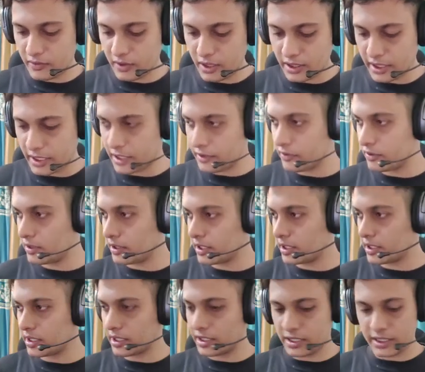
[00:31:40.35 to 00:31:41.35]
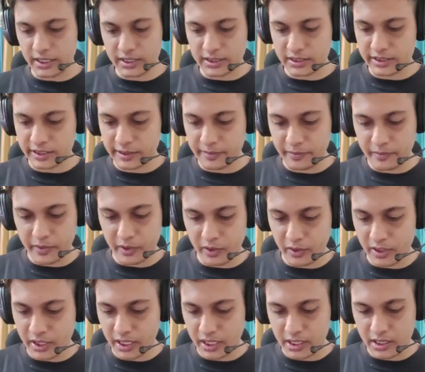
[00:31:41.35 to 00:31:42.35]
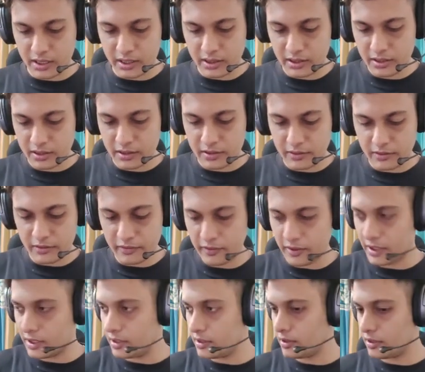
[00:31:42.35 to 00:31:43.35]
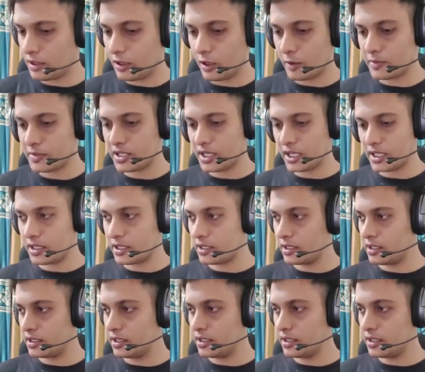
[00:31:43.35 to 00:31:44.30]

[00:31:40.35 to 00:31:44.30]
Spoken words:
what it will return is the product where object,